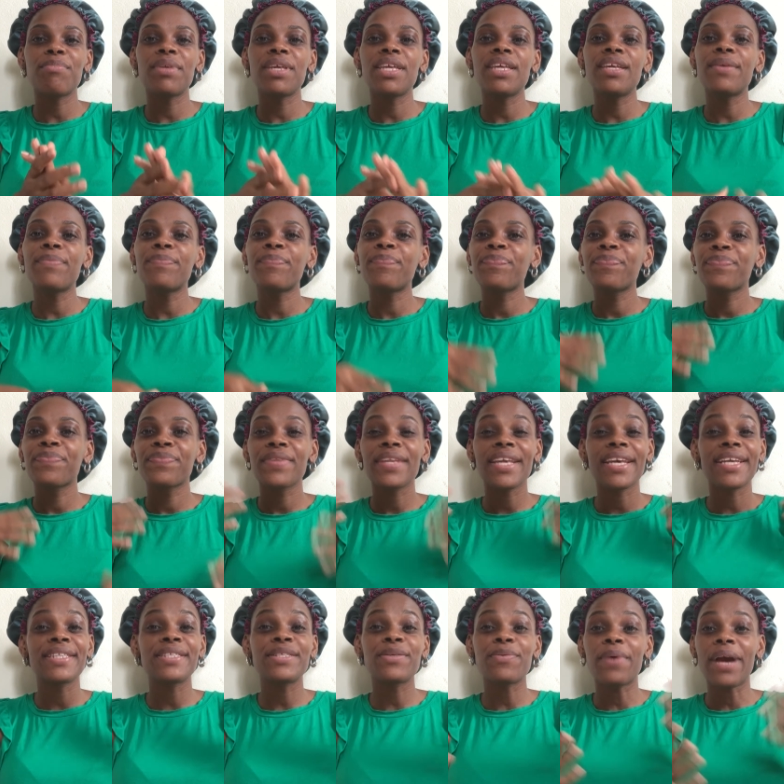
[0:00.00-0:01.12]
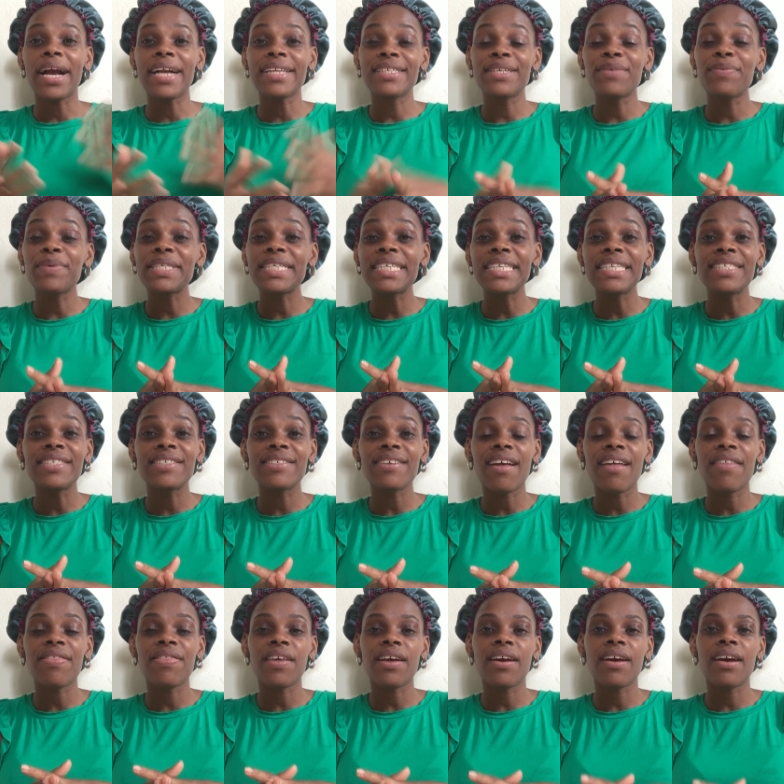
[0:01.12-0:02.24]
be interacting with each
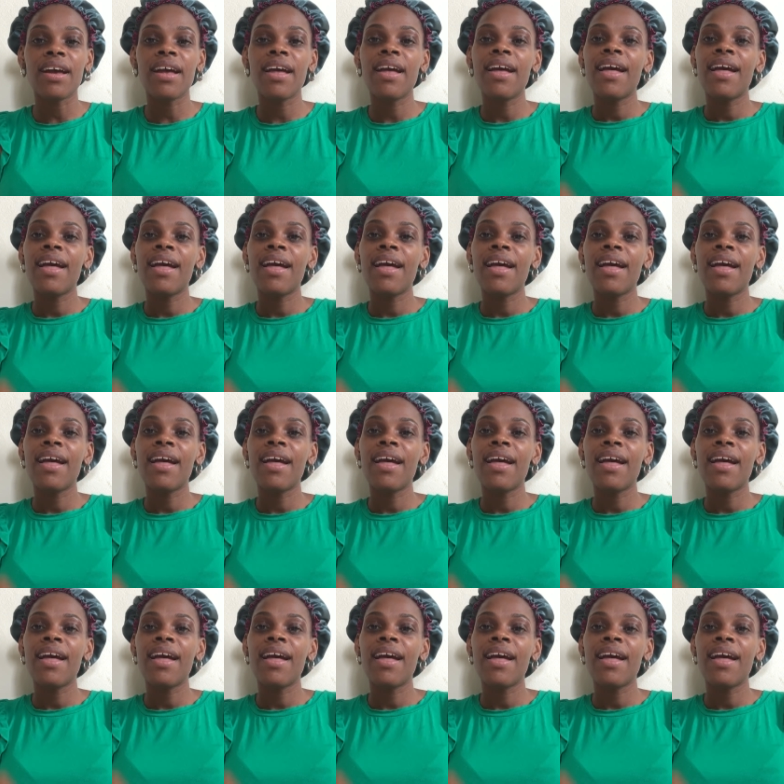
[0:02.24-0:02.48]
other.